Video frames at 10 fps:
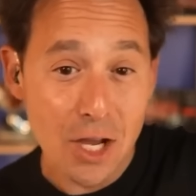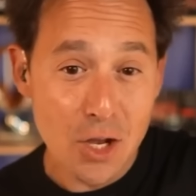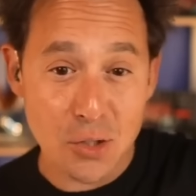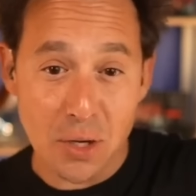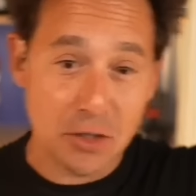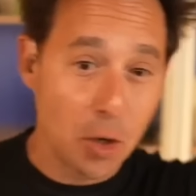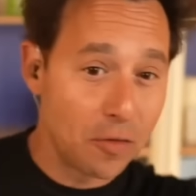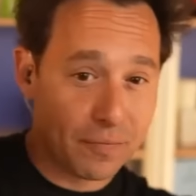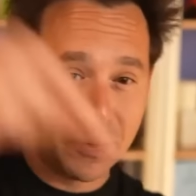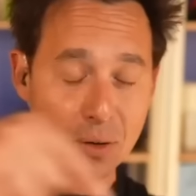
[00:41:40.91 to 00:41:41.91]
So you have to go,
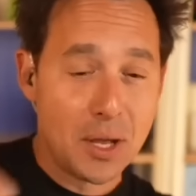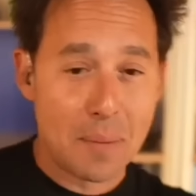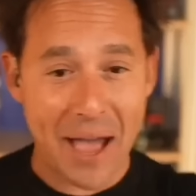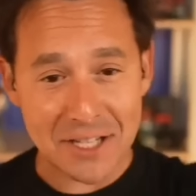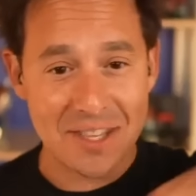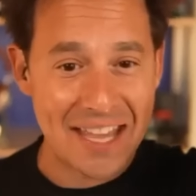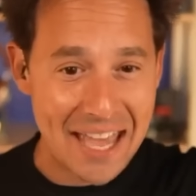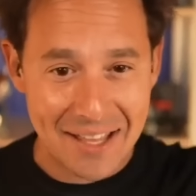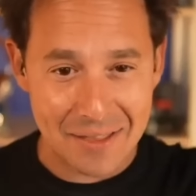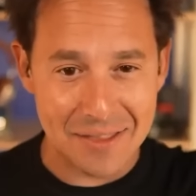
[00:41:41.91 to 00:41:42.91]
back to
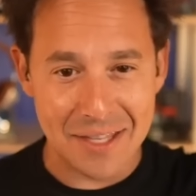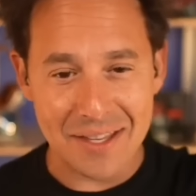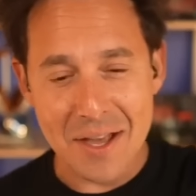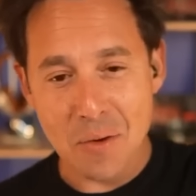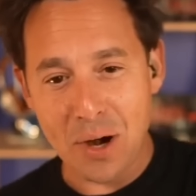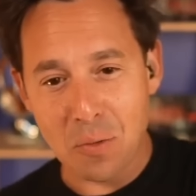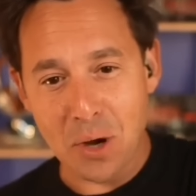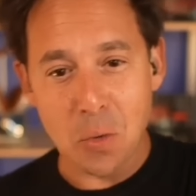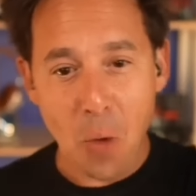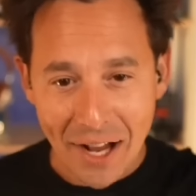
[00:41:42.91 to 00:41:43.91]
the where
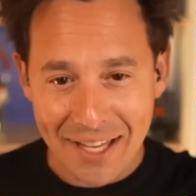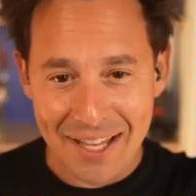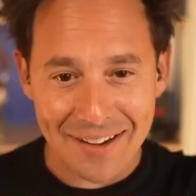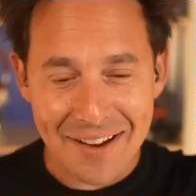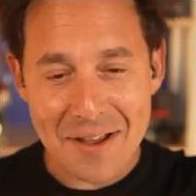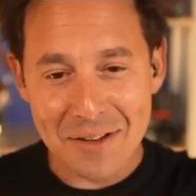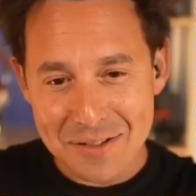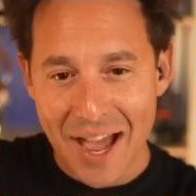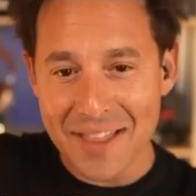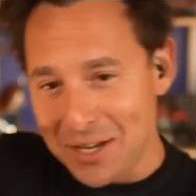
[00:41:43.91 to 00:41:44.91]
you walk in,
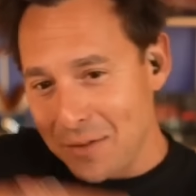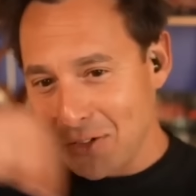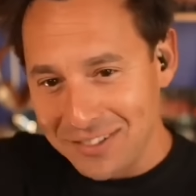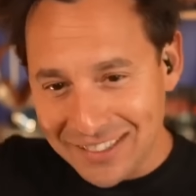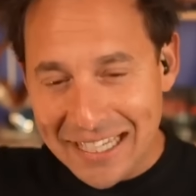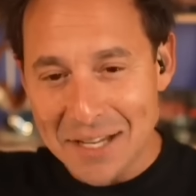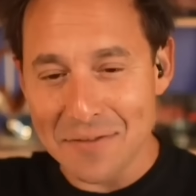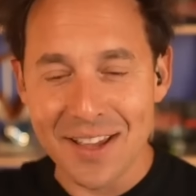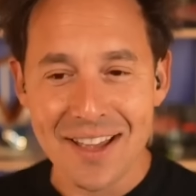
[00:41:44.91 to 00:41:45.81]
then you have to leave.